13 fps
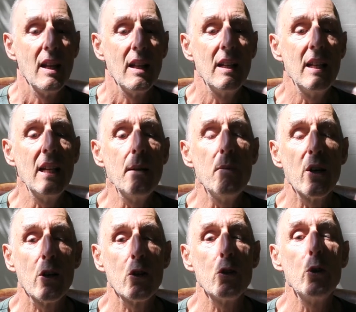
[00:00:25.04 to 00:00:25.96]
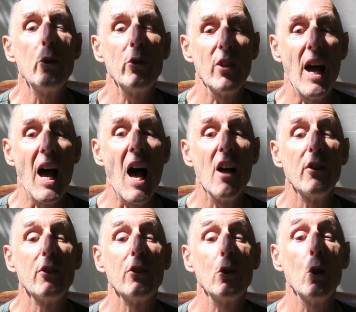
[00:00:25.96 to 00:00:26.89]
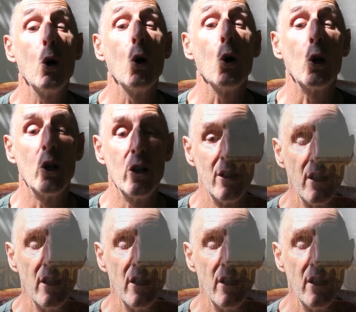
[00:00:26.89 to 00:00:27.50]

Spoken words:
Liebe Grüße aus York.